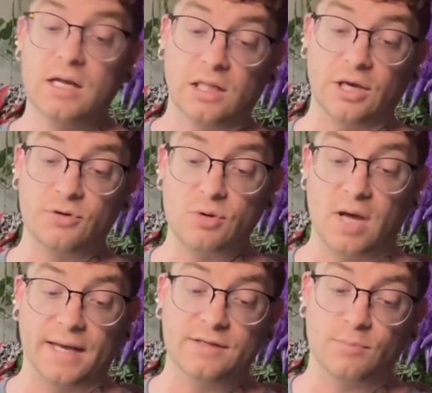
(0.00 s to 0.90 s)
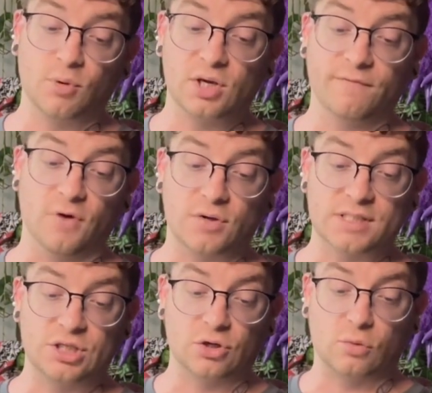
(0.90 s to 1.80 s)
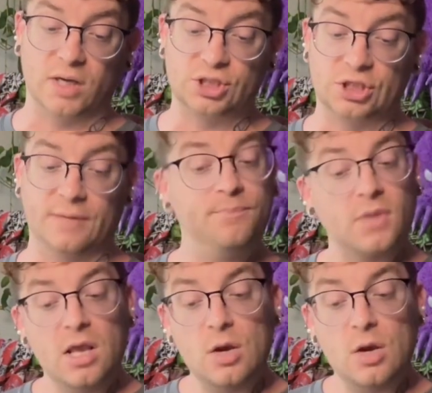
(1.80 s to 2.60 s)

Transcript: Clear your mind and bring your focus to your question.